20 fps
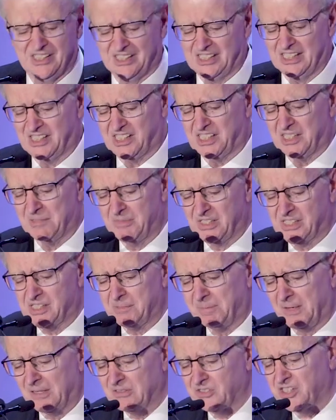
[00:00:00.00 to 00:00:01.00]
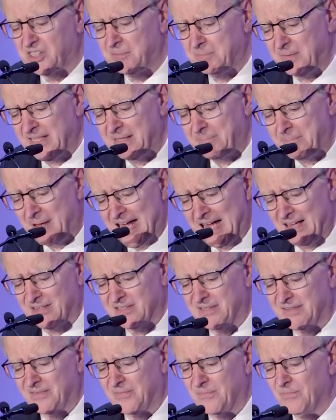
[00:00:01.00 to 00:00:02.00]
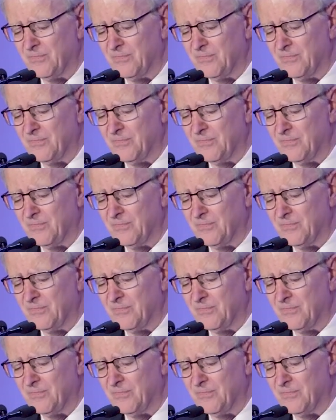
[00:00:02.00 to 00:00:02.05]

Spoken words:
system is supposed to be about.